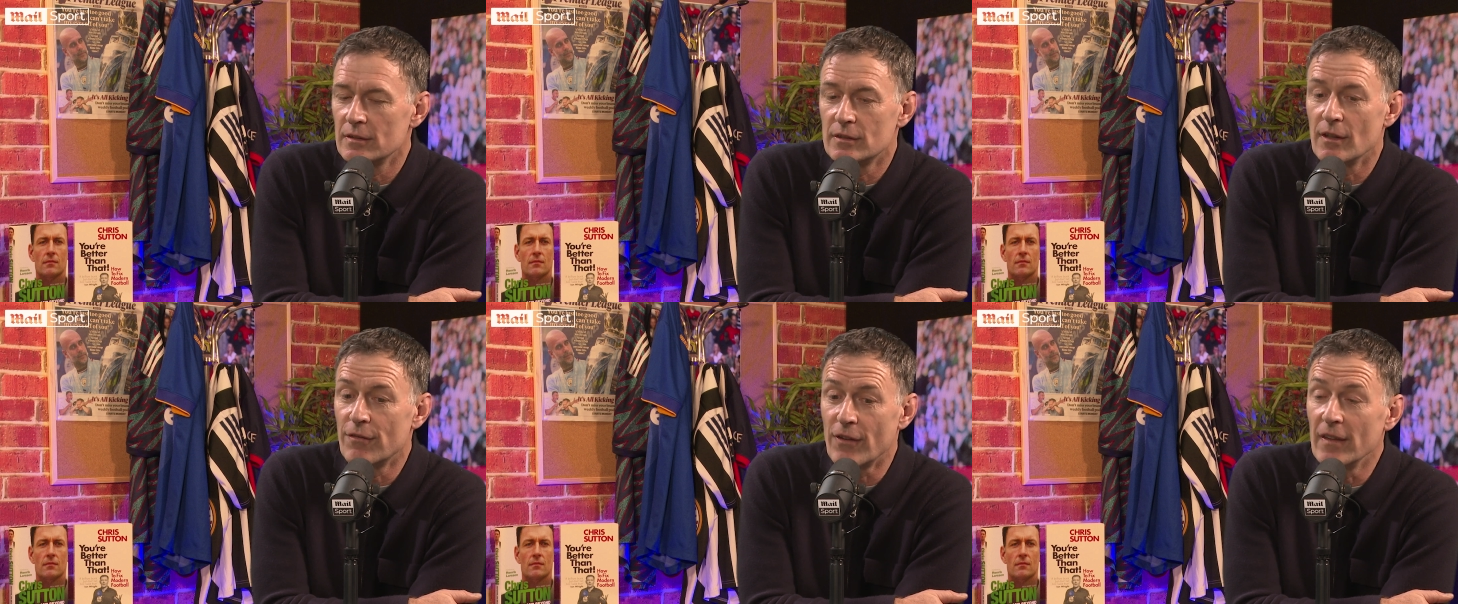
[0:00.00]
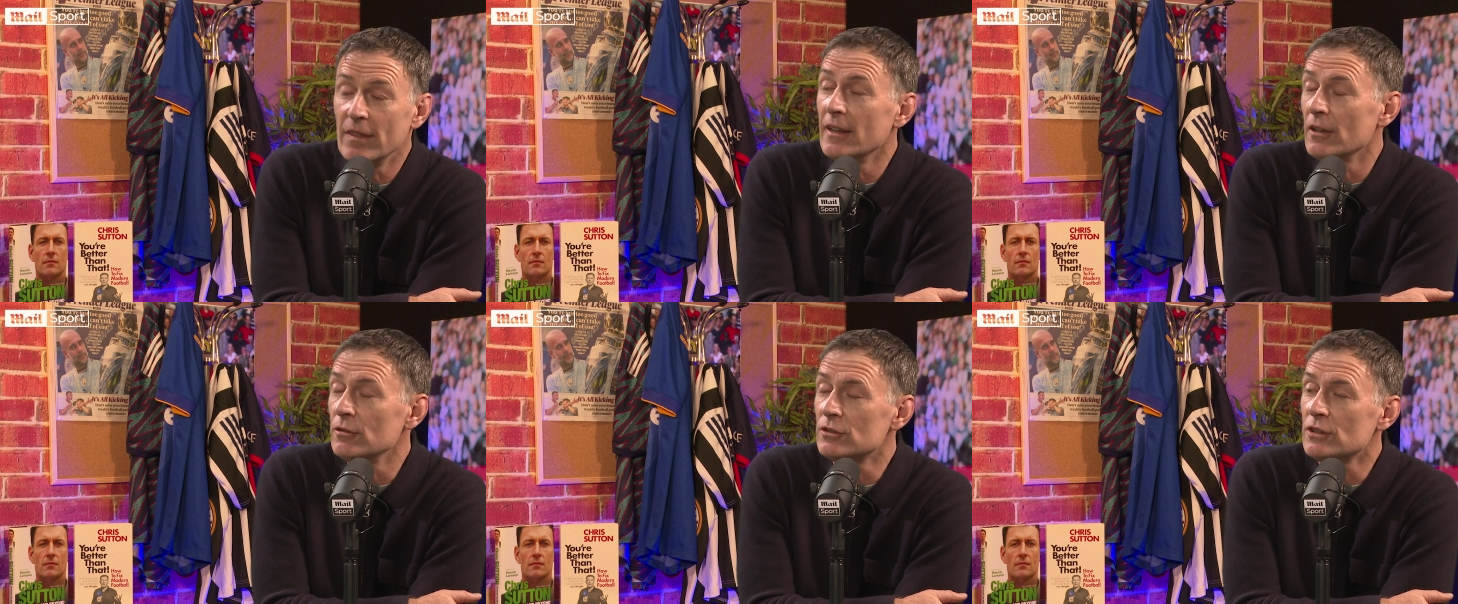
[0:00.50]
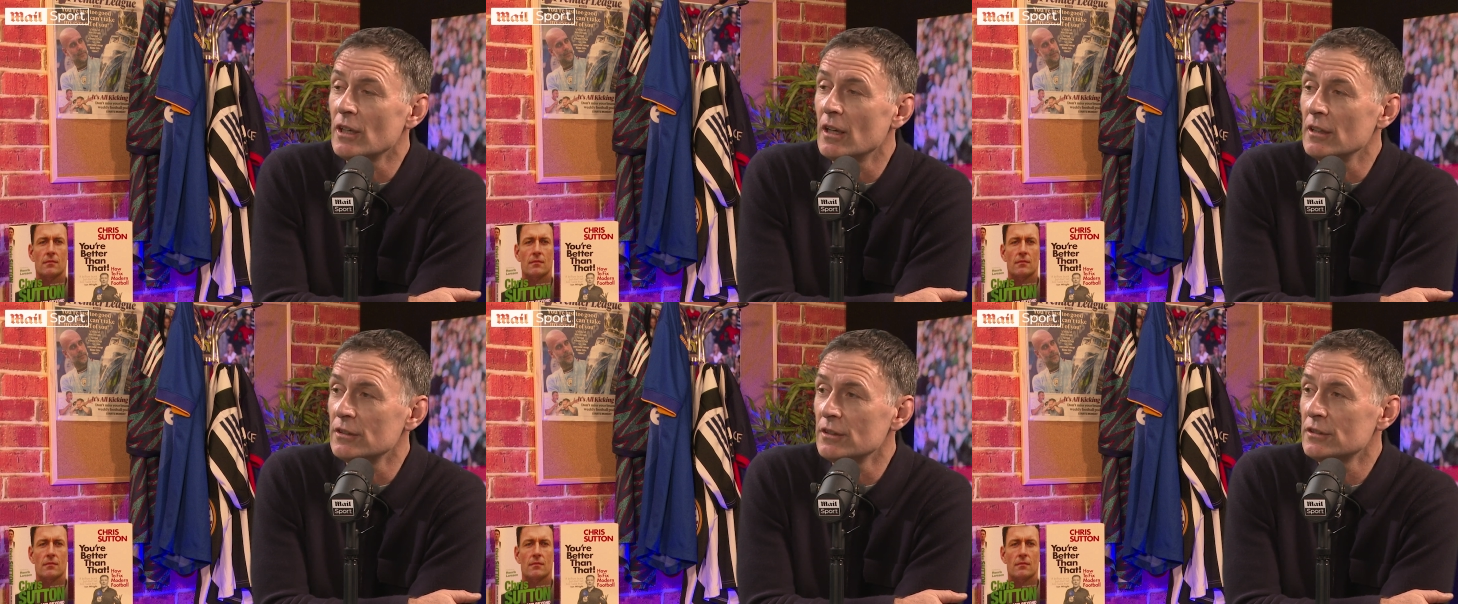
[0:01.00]
Speaker 1: defend those
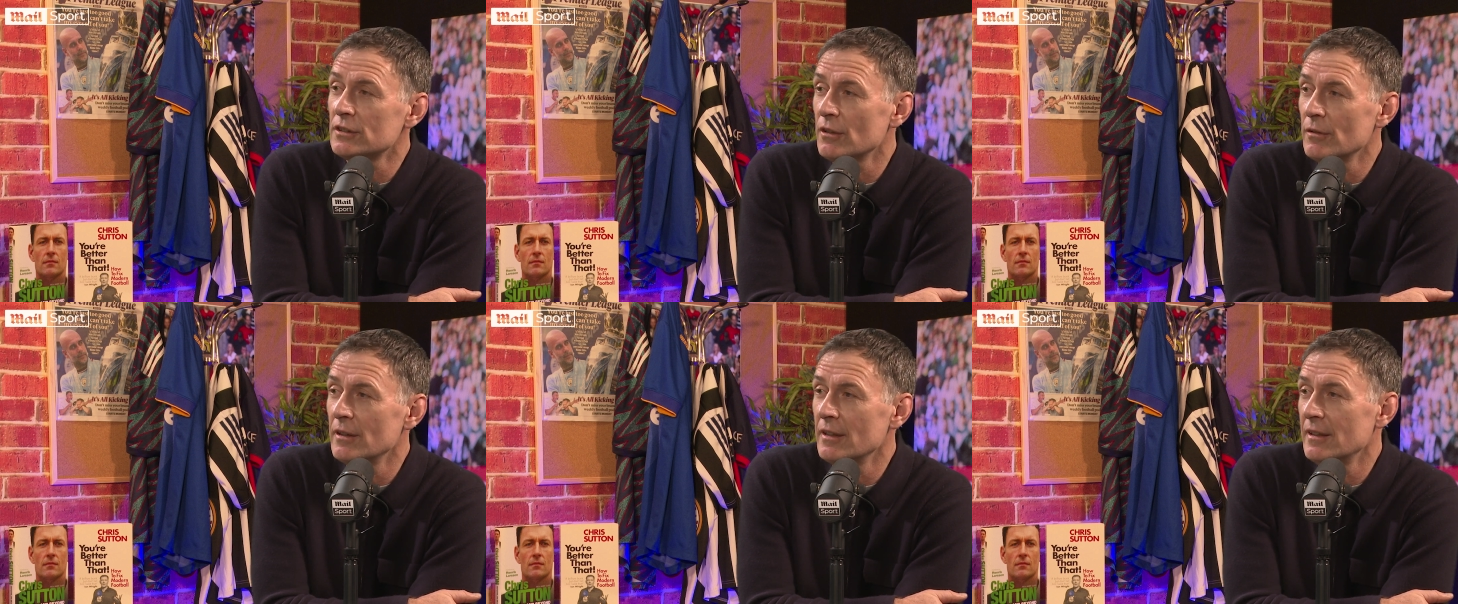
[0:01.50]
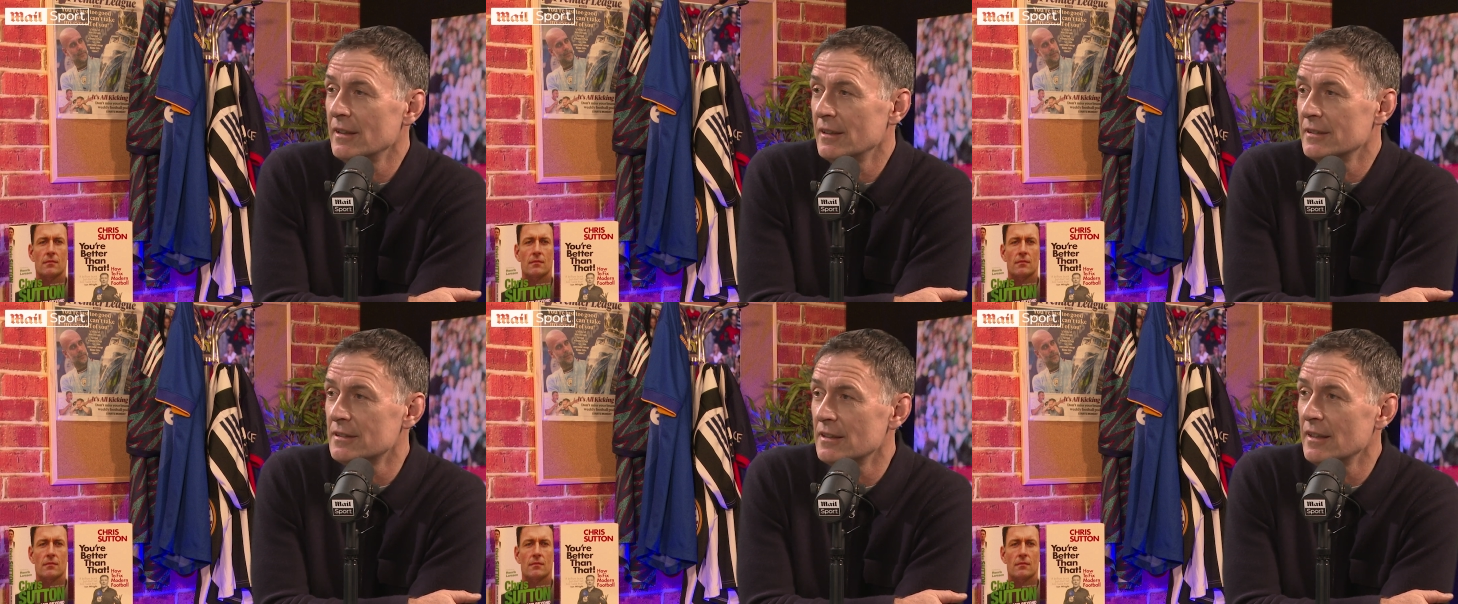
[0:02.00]
charges. So it is